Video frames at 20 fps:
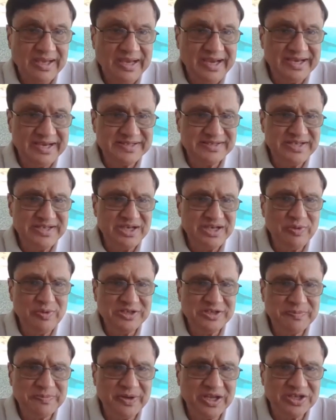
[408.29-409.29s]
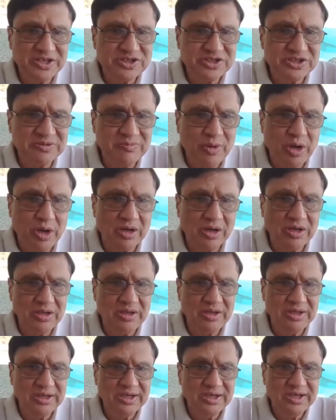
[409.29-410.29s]
A sequence prediction
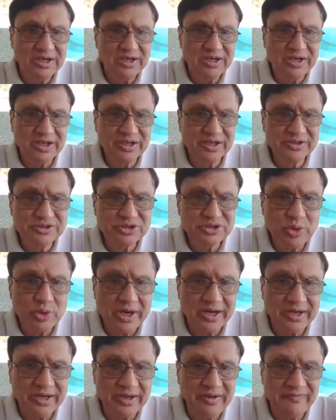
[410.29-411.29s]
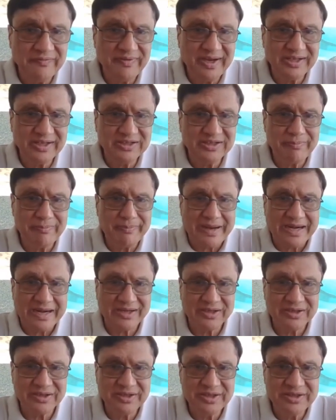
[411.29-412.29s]
model learns to identify the
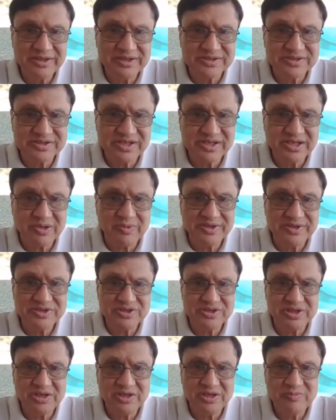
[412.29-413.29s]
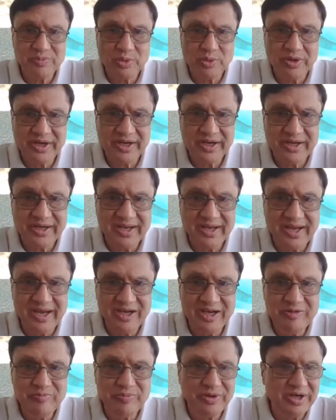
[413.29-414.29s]
pattern in the sequential input data
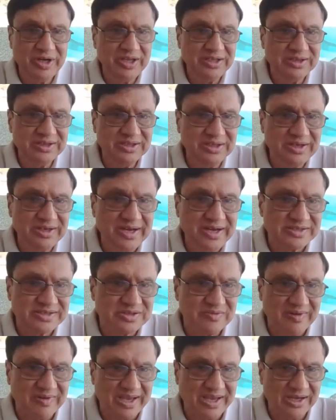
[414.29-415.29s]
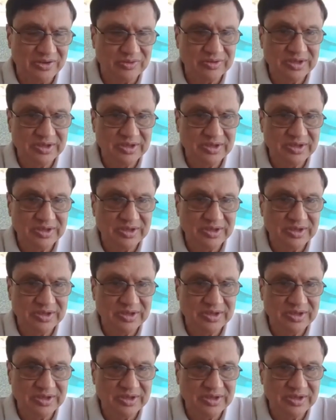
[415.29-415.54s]
and predict the next value.